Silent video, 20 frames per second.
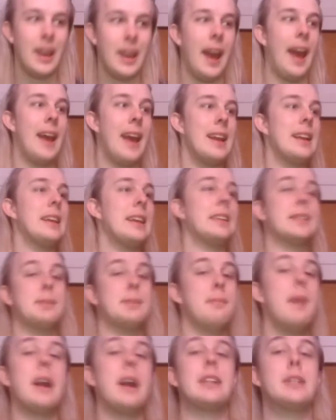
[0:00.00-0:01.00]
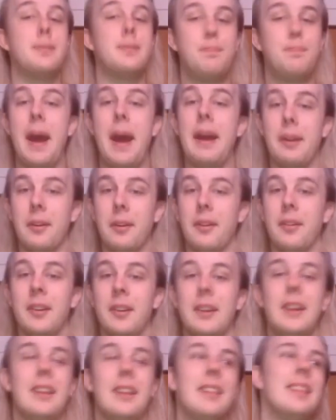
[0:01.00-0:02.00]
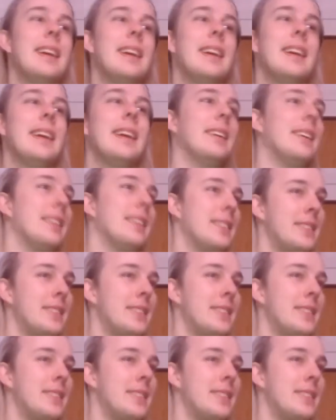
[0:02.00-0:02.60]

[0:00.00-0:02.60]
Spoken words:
And it's much better than